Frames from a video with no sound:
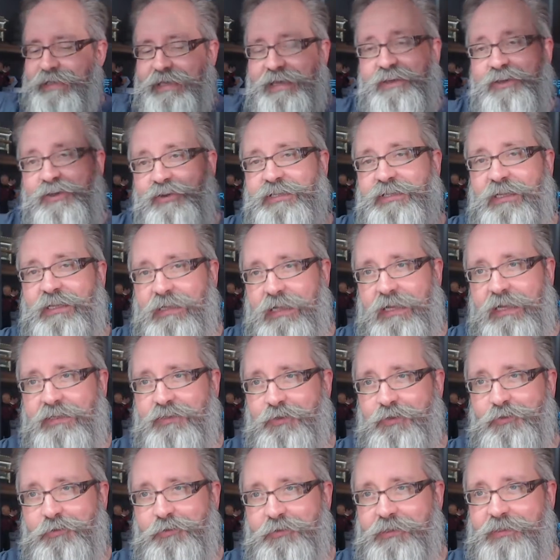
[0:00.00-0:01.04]
Because that light's
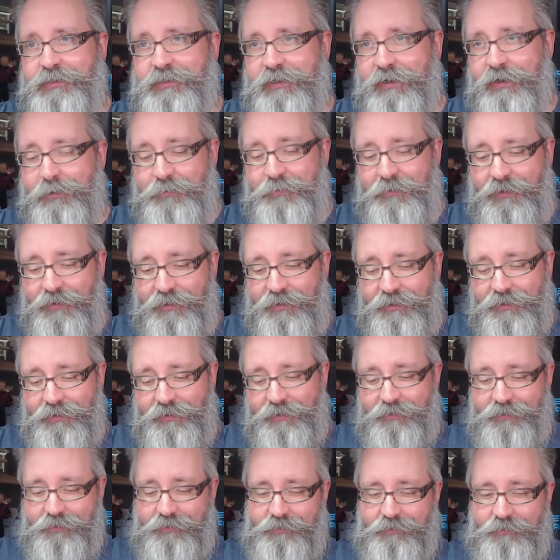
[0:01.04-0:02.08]
on all the time
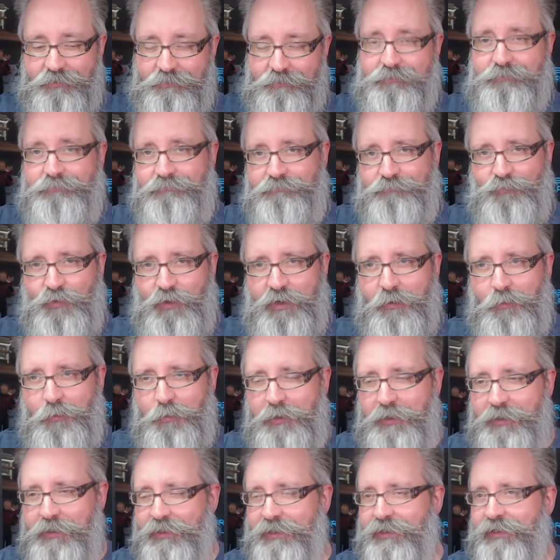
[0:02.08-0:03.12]
when I'm
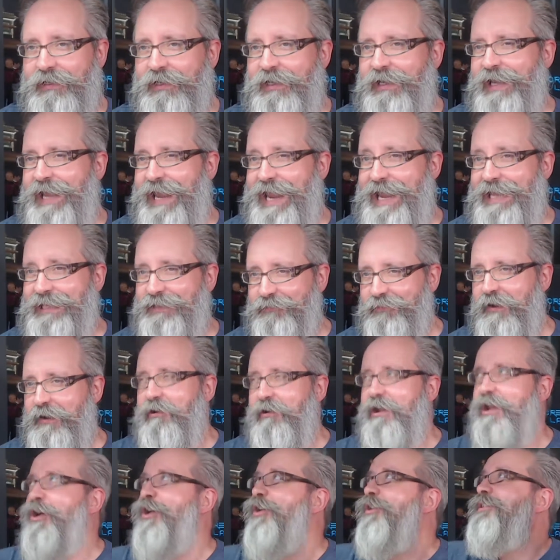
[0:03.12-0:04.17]
working, it's
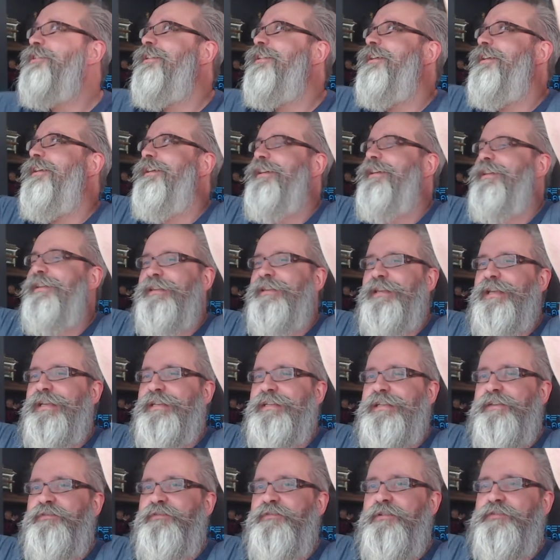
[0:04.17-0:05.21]
very hot. That's
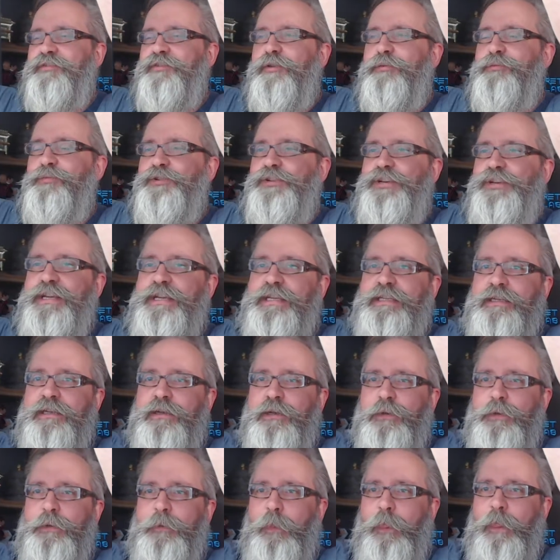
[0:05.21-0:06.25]
giving off so much heat.
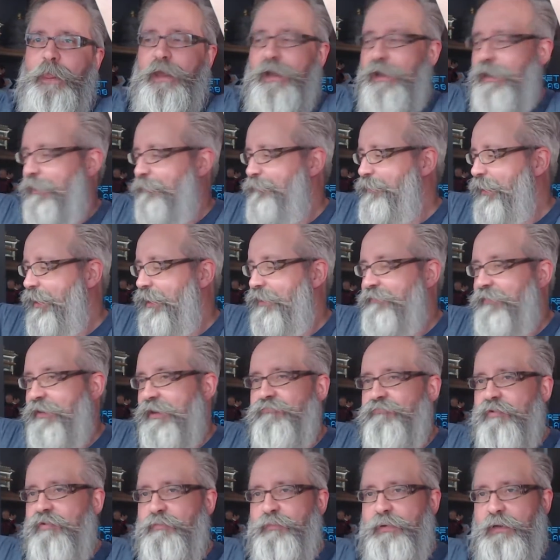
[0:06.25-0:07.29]
I bet if I
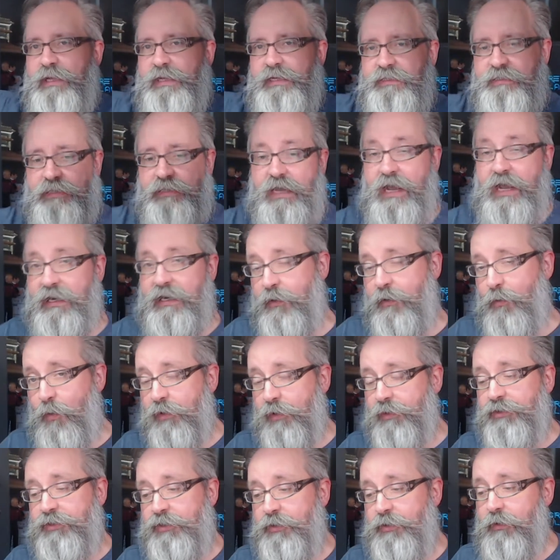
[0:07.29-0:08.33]
replace that, and I
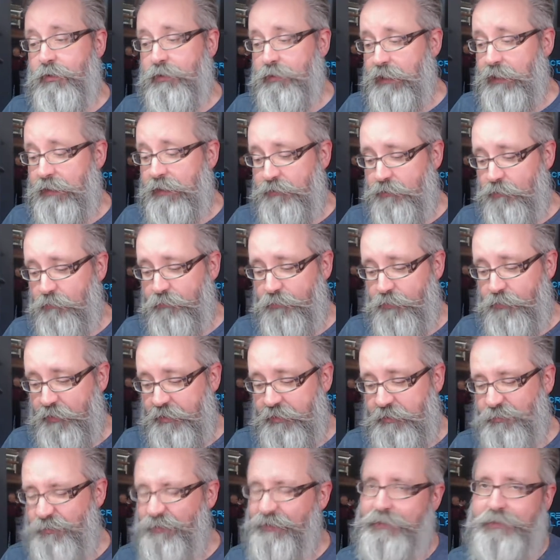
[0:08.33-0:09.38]
want to at some
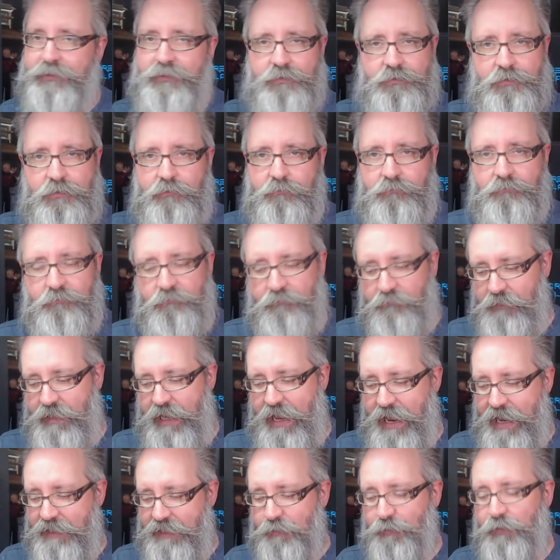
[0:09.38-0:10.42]
point, but it's...
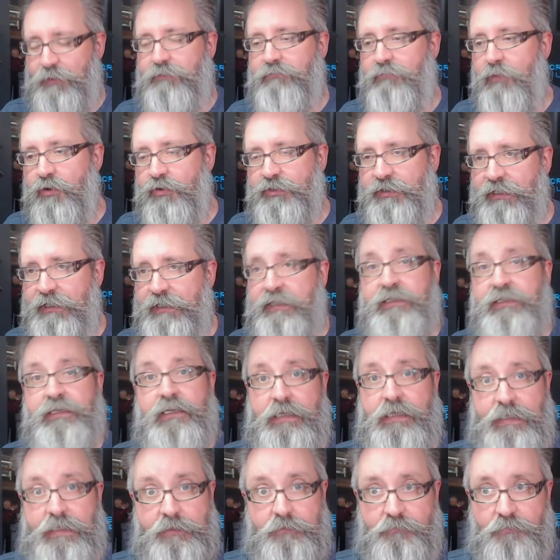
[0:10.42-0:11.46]
As with most things,
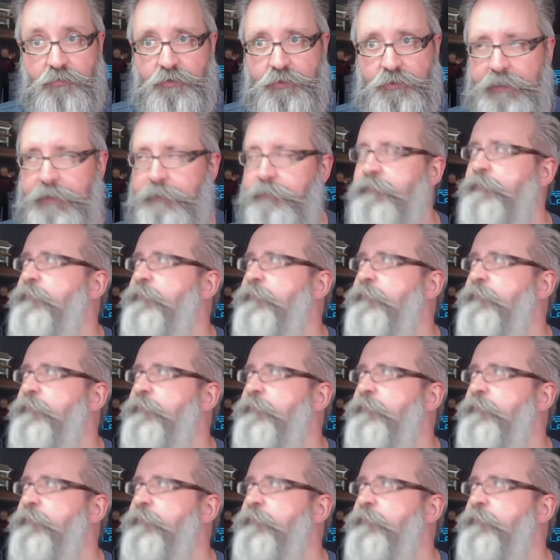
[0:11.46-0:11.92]
it's money.